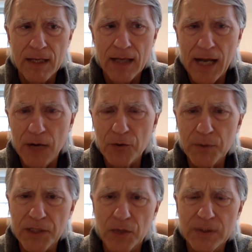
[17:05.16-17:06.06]
How do
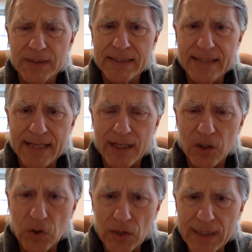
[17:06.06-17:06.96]
we know that the data
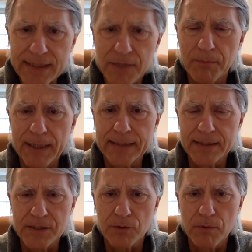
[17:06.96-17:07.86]
collected by
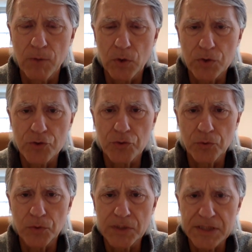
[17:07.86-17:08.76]
these remote
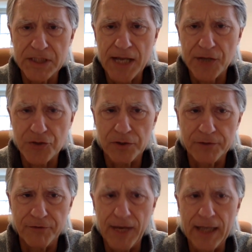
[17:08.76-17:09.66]
tools is actually
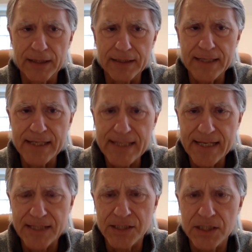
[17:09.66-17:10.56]
valid? And
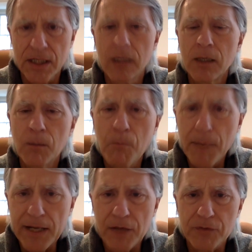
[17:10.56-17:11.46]
yes,
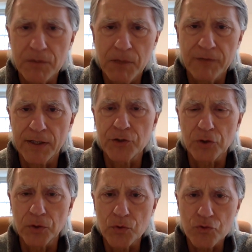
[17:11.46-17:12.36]
many of them have
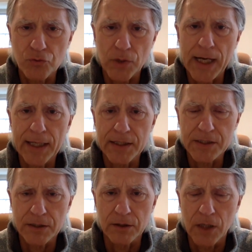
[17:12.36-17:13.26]
undergone
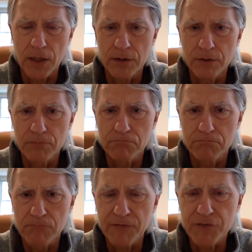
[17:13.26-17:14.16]
trials and gotten
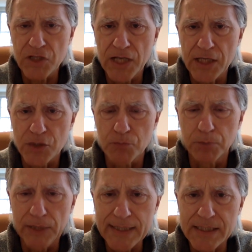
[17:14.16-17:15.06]
FDA's
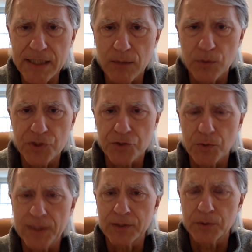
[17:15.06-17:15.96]
blessing, which is
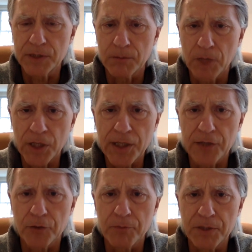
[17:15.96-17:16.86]
why they're in the market
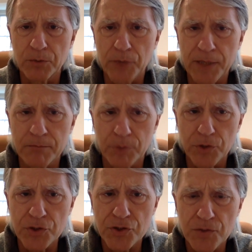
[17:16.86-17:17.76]
or being
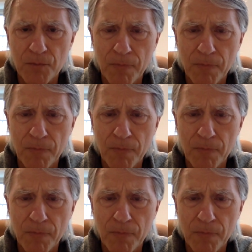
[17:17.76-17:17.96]
reimbursed.